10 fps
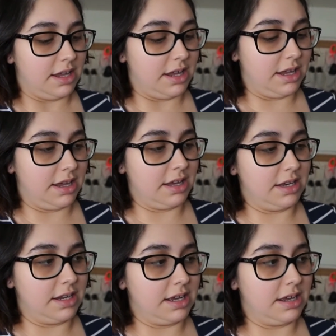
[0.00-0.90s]

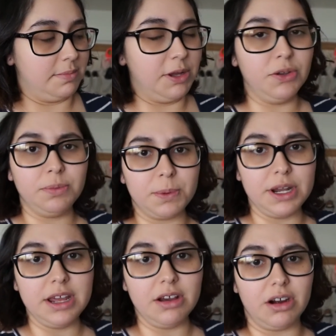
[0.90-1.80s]
And, um, it was
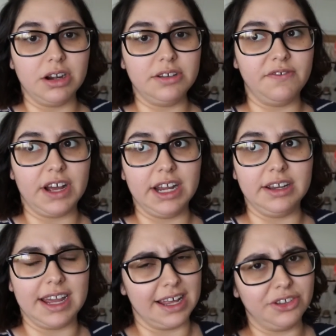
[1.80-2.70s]
pretty hard to
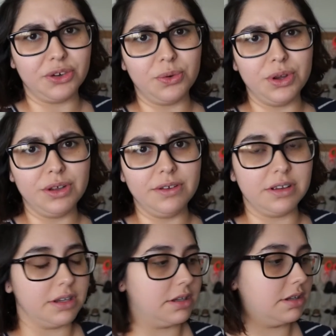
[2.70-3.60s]
find castor oil,
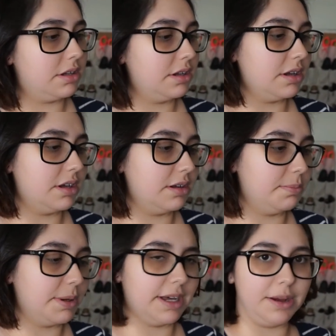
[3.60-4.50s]

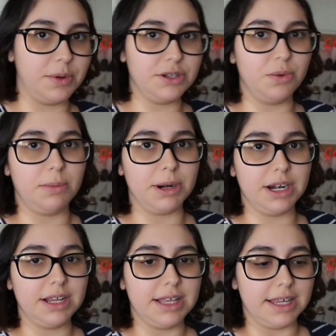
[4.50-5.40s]
um, but I went to
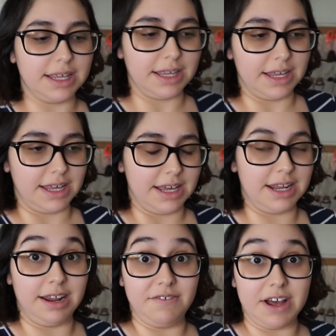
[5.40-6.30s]
Walmart
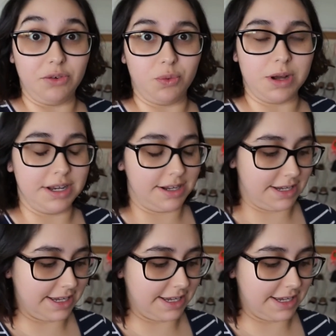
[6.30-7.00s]
and I found one.